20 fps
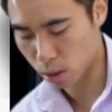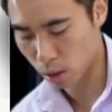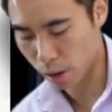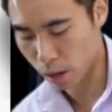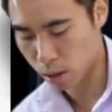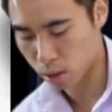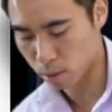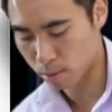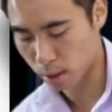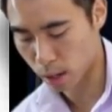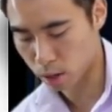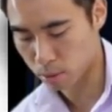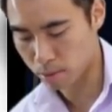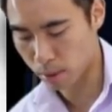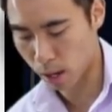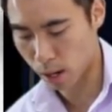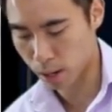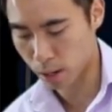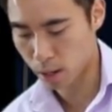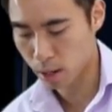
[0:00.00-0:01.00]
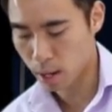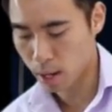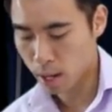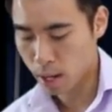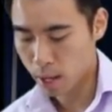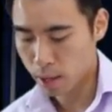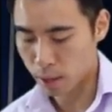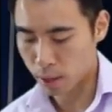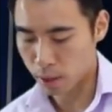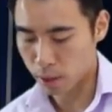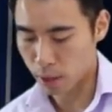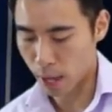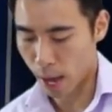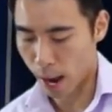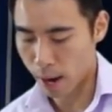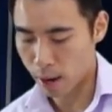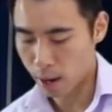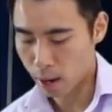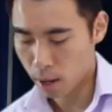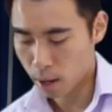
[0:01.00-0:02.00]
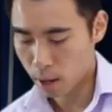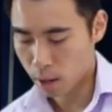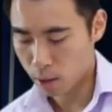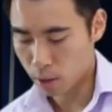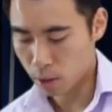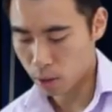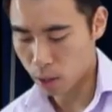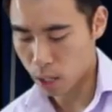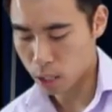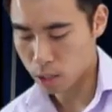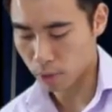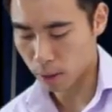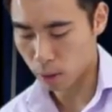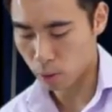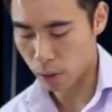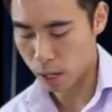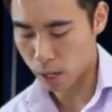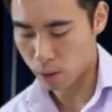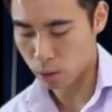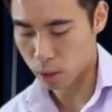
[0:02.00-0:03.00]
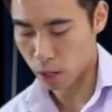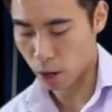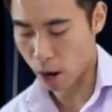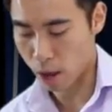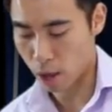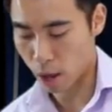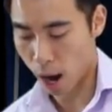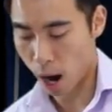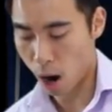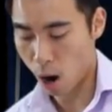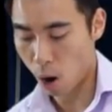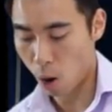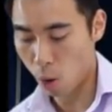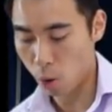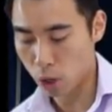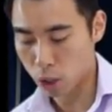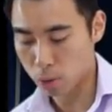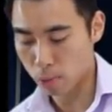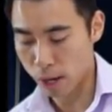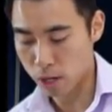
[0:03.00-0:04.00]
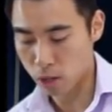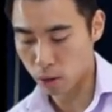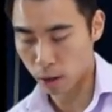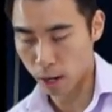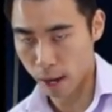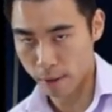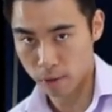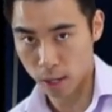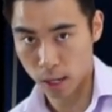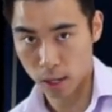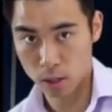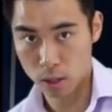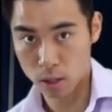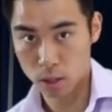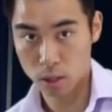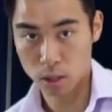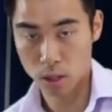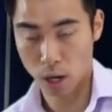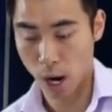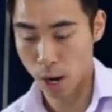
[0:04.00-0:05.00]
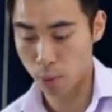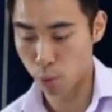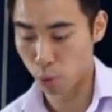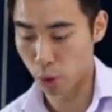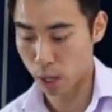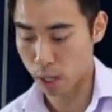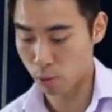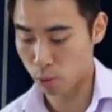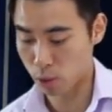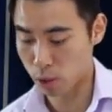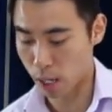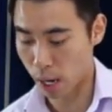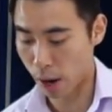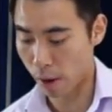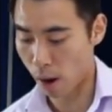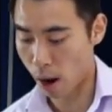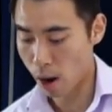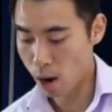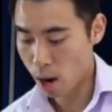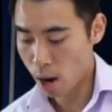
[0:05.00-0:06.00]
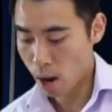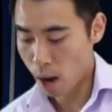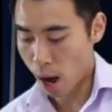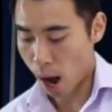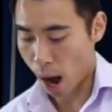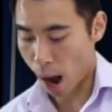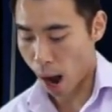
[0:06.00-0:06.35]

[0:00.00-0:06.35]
Sorry, I do beg your pardon. Then this thing will equal 0. That whole expression on the left-hand side will equal 0.